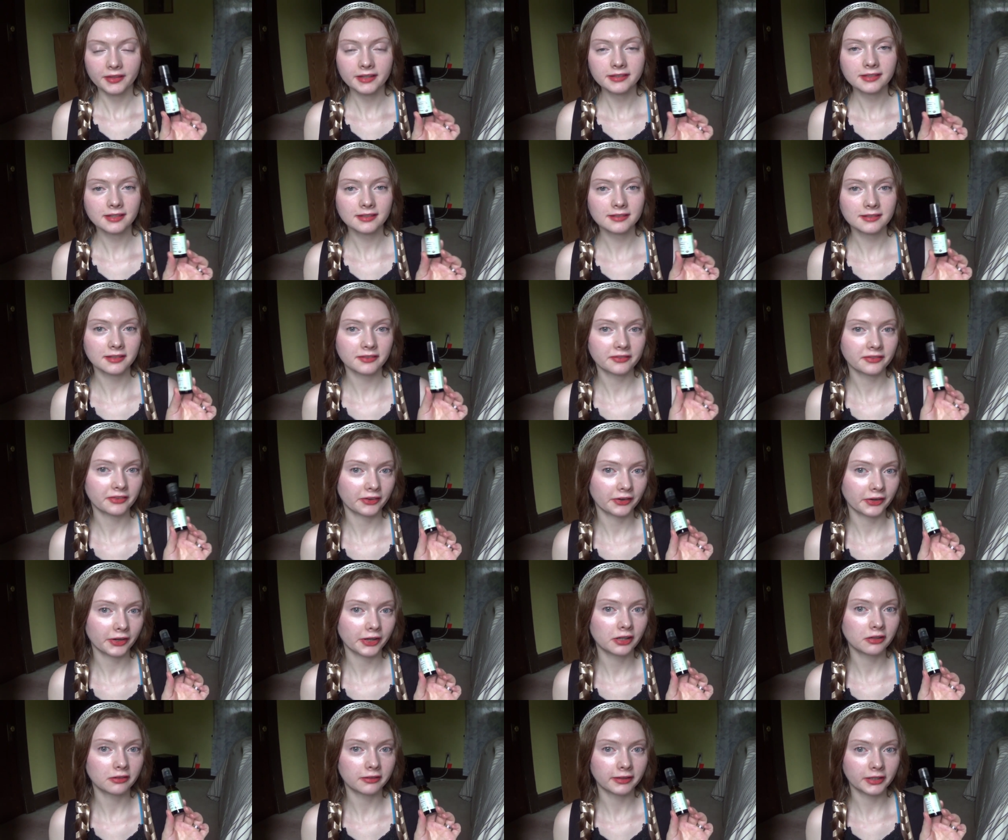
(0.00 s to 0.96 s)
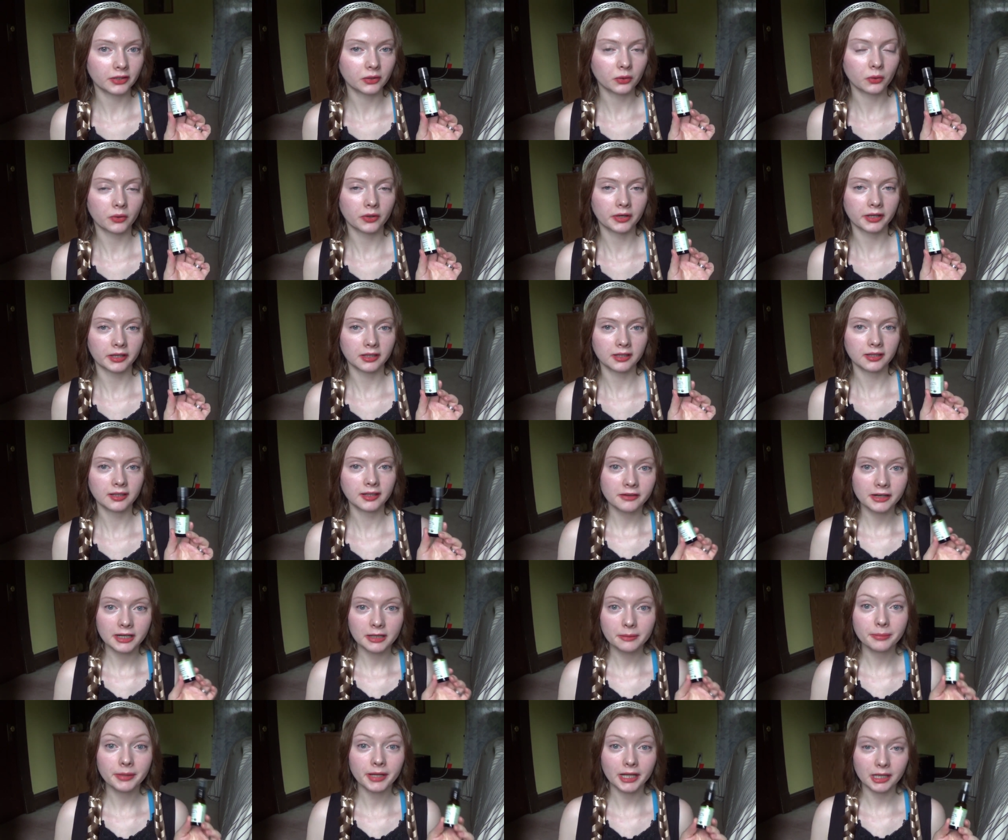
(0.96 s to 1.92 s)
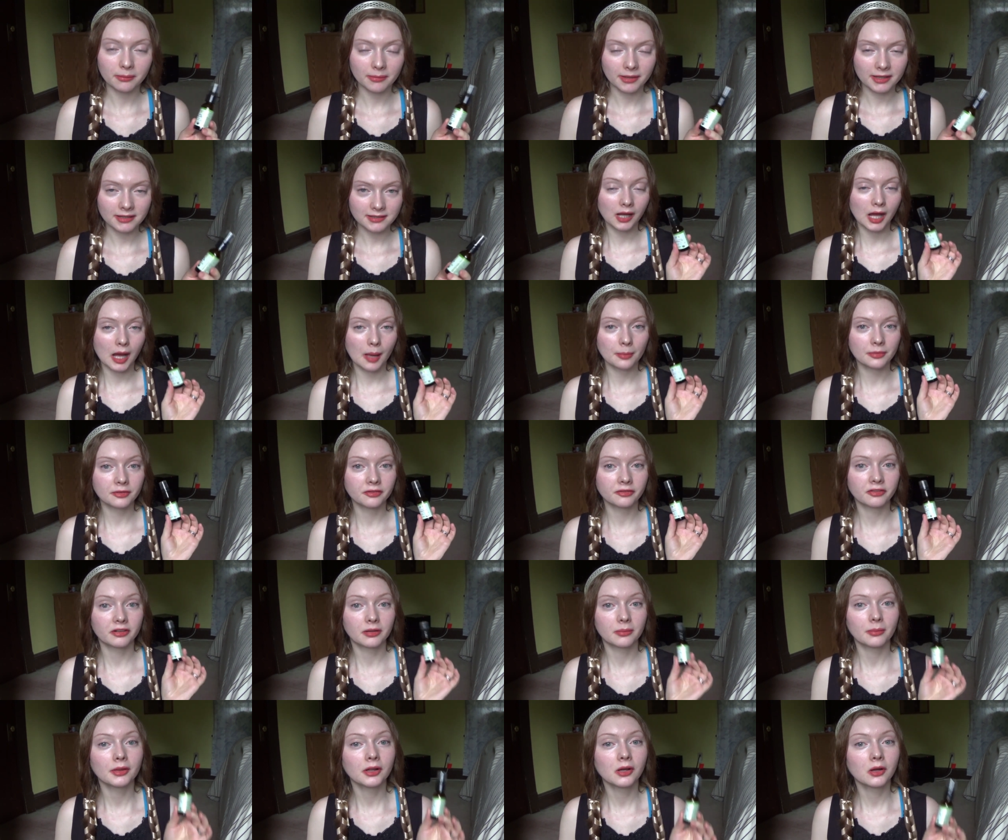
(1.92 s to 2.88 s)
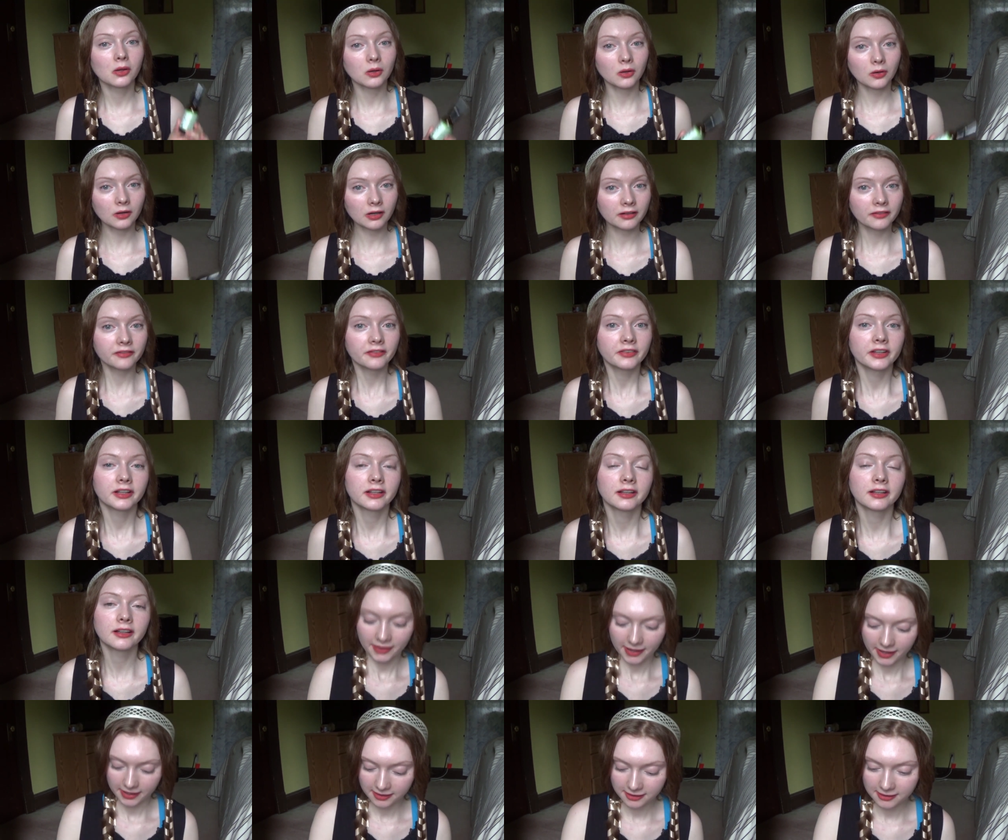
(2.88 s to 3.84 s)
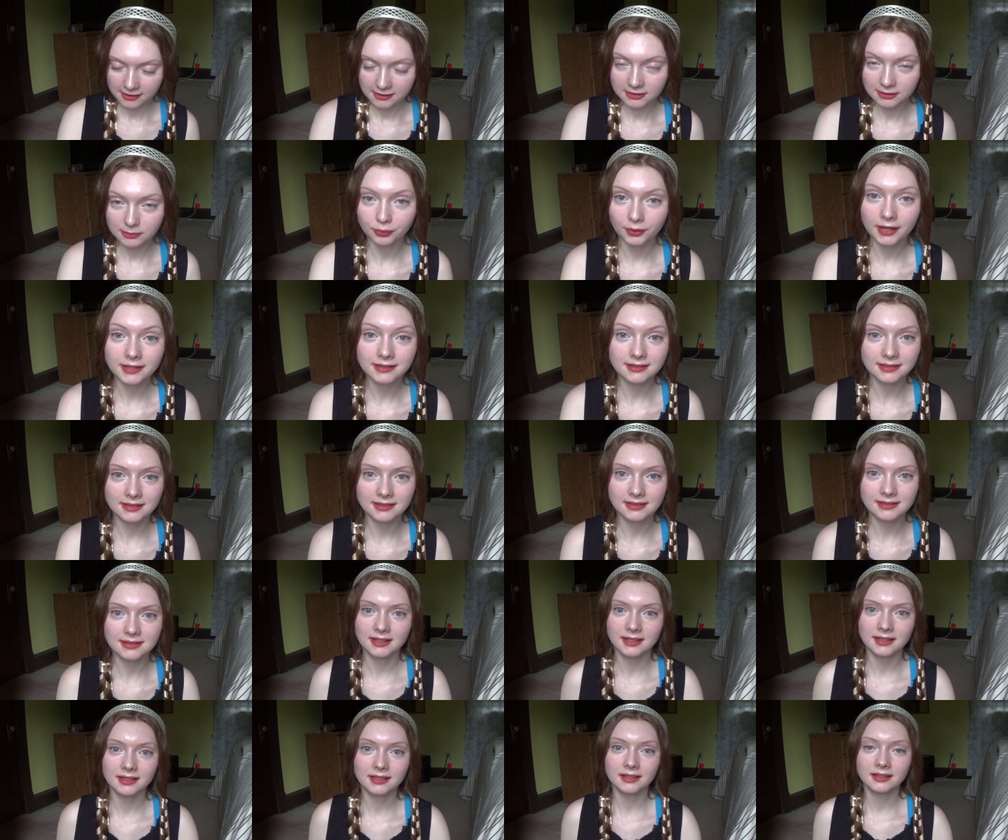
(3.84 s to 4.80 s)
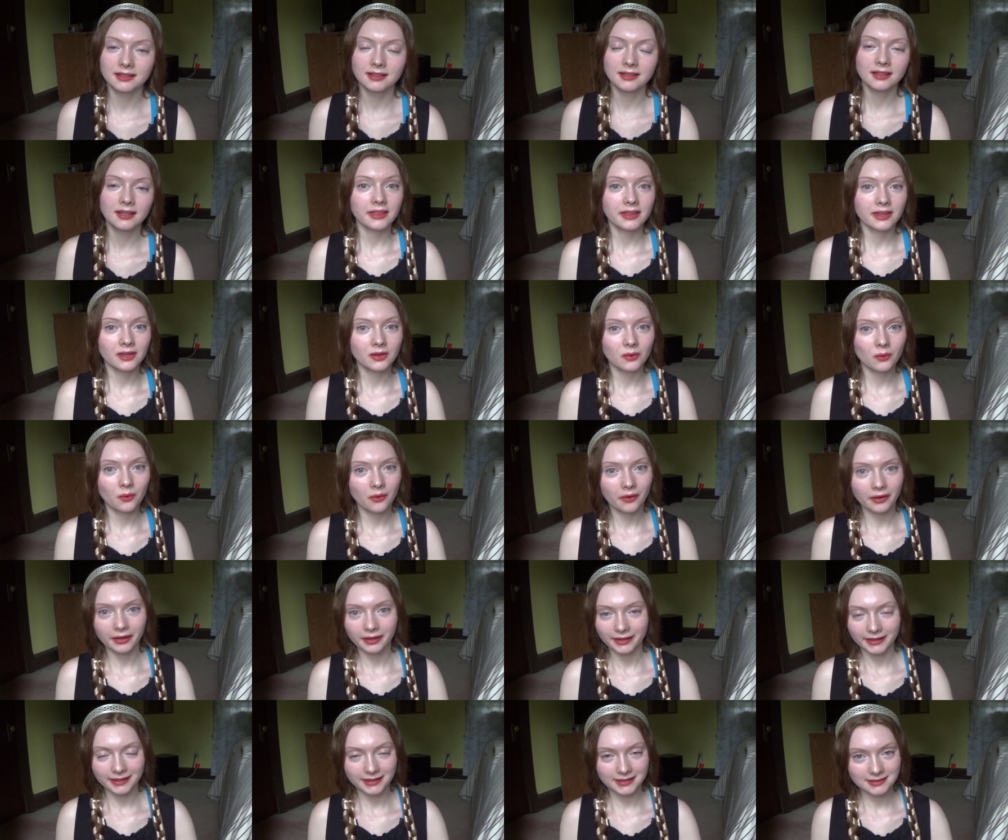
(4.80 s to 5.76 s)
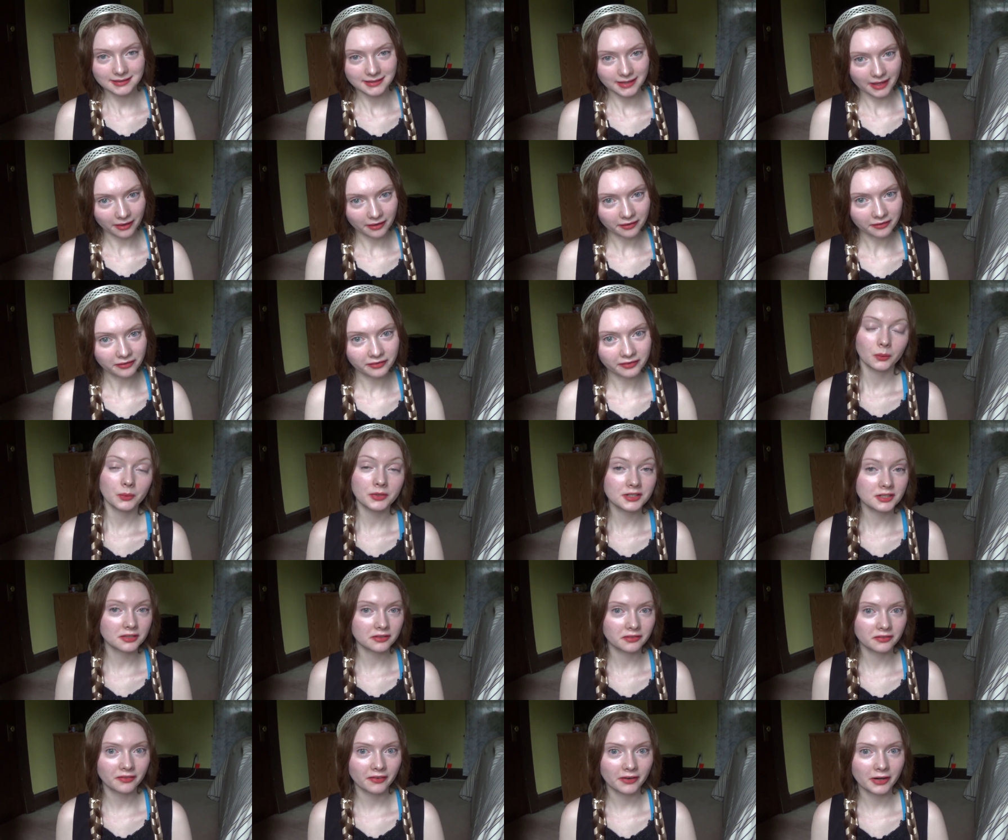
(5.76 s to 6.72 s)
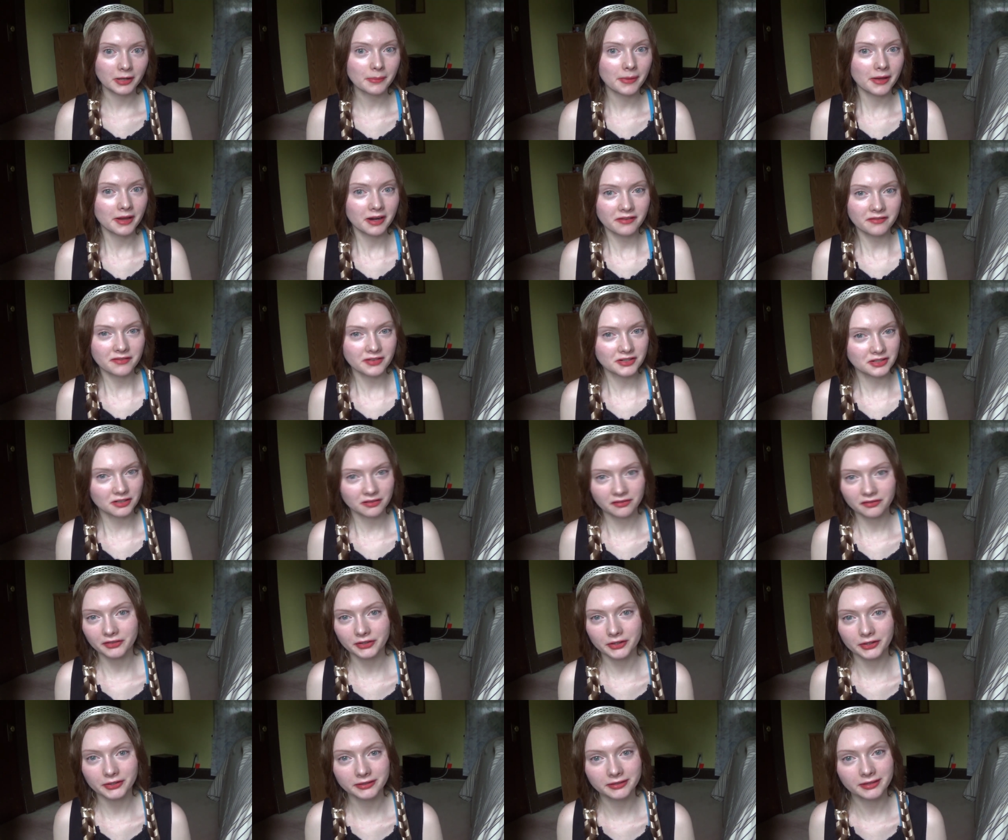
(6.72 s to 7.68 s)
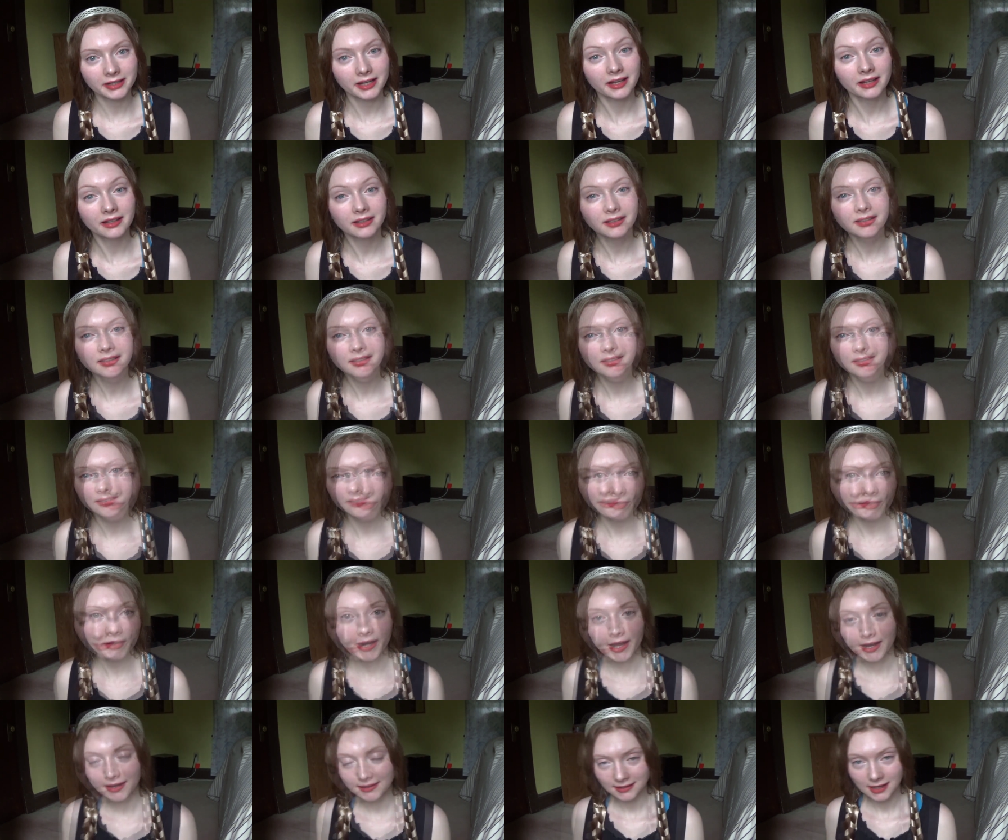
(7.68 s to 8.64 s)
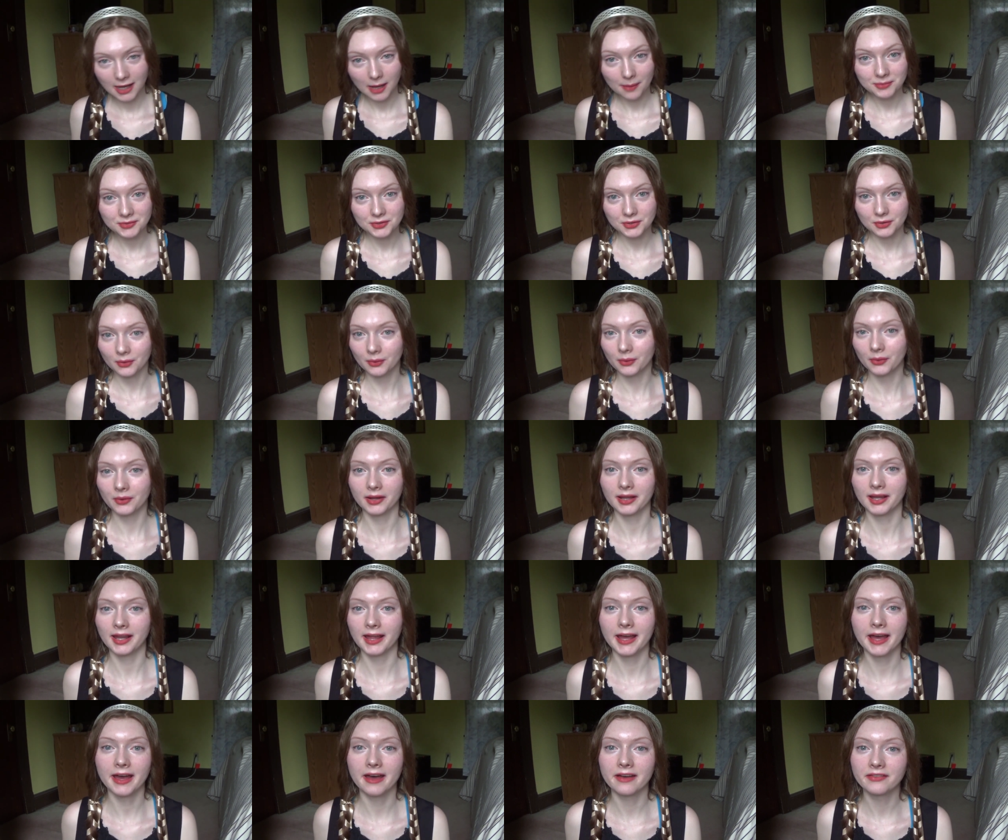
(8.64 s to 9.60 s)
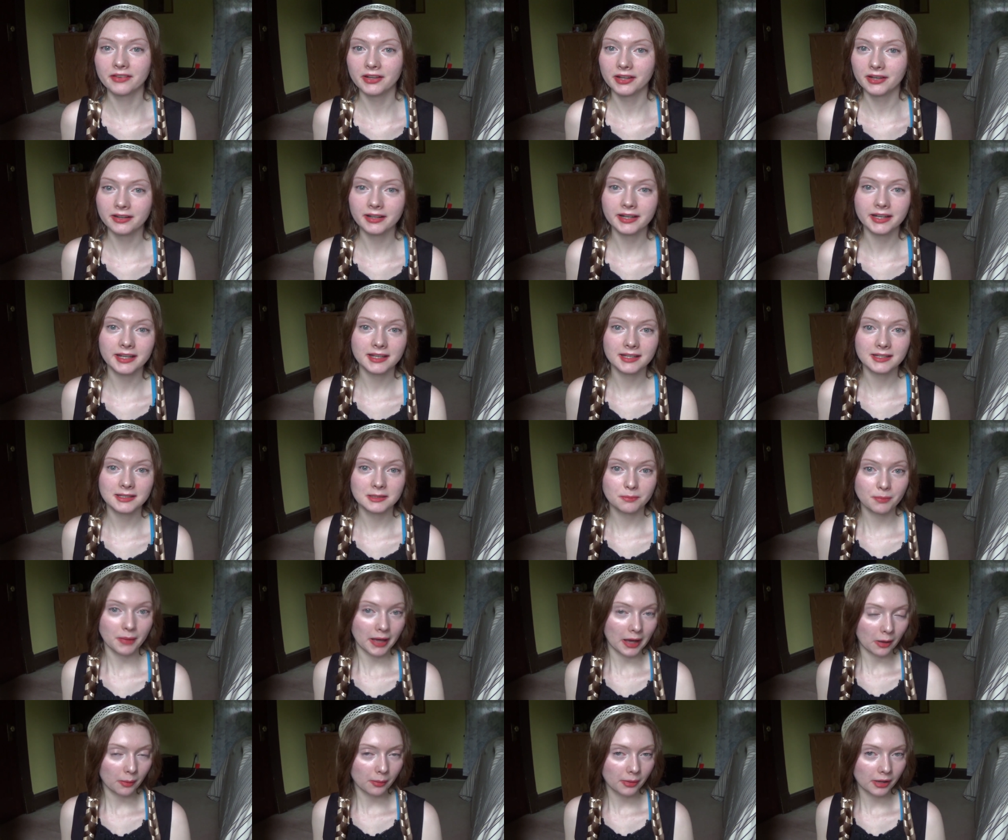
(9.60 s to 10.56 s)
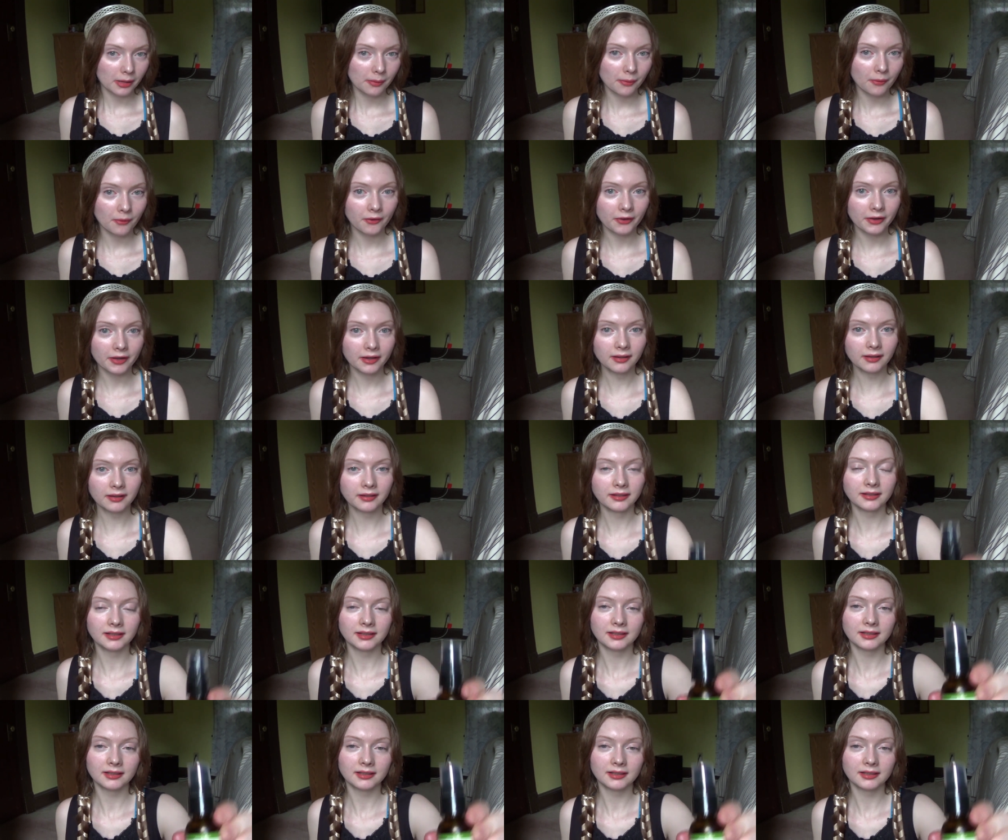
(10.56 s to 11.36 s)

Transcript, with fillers: This is a very green oil. Green pigment comes from the chlorophyll that is present in the oil itself, which is very beneficial for your skin. The next optional oil I have here is baobab oil.